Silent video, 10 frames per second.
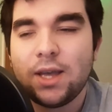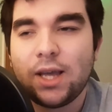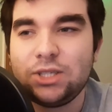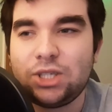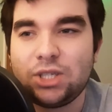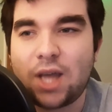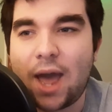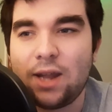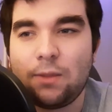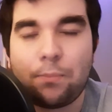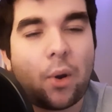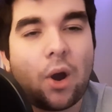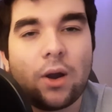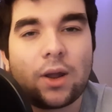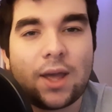is just at the
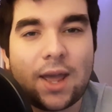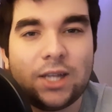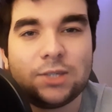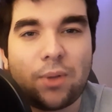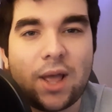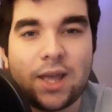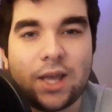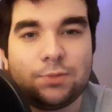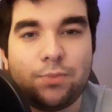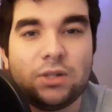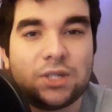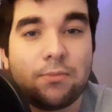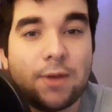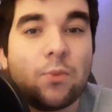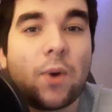park and he's playing his music.
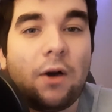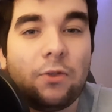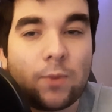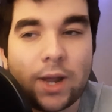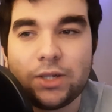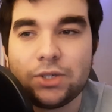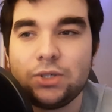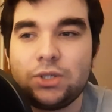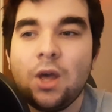Meanwhile, the Rangers